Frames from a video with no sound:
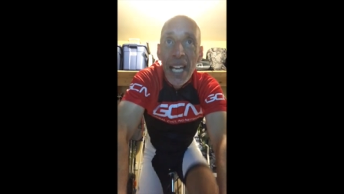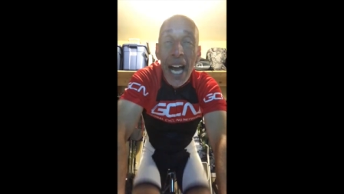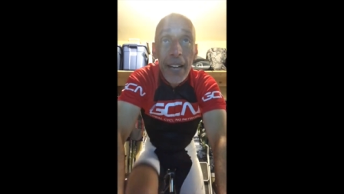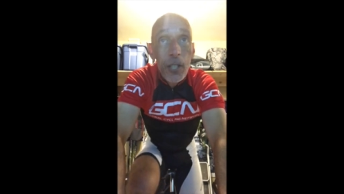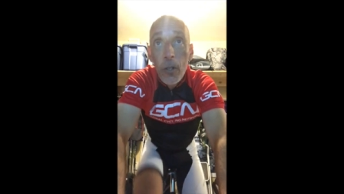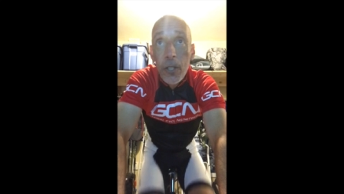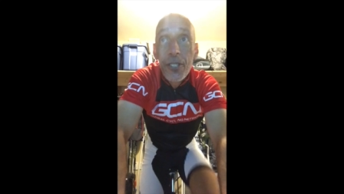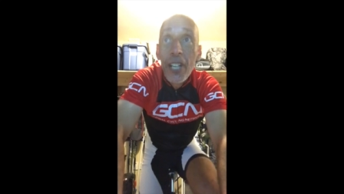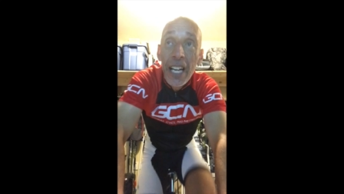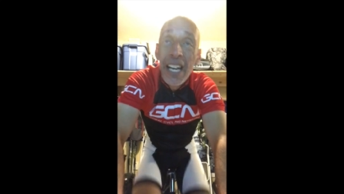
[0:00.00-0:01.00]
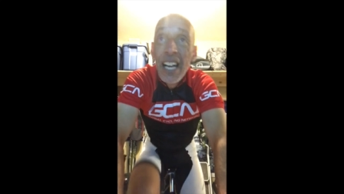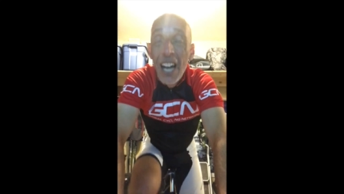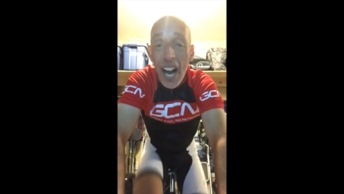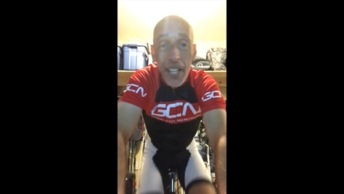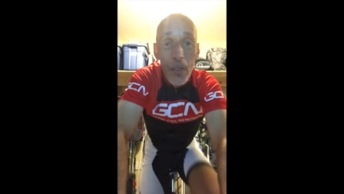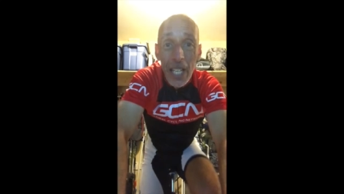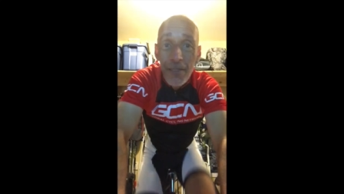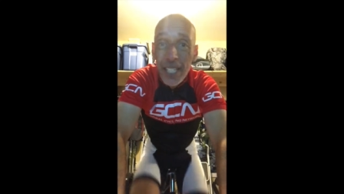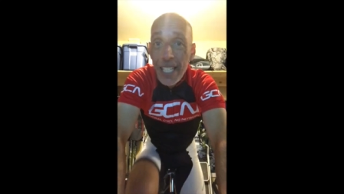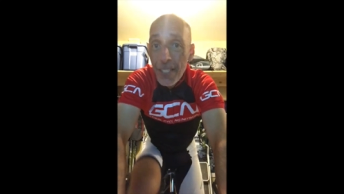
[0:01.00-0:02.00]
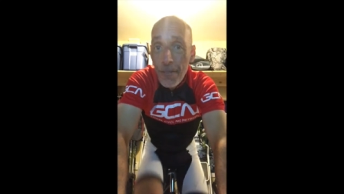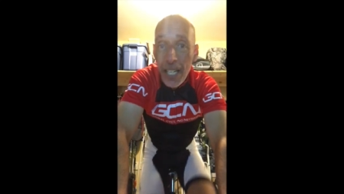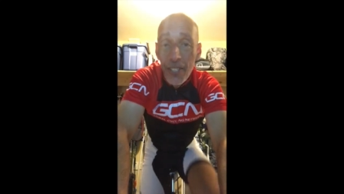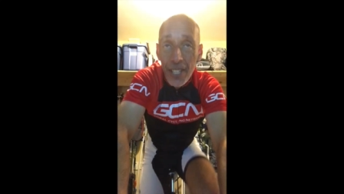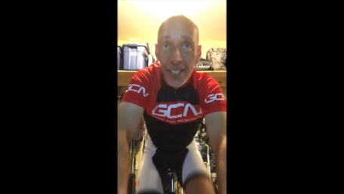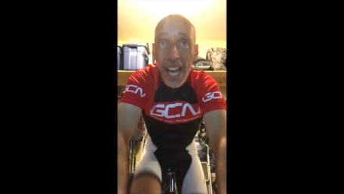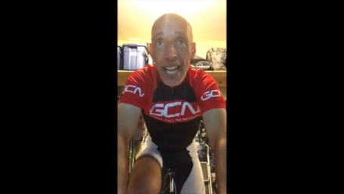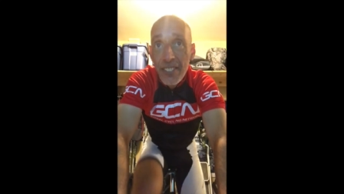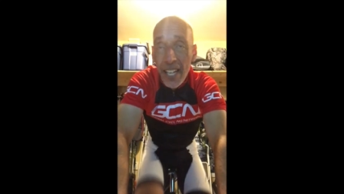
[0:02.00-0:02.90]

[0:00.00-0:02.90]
And of course, I don't even need to finish the test.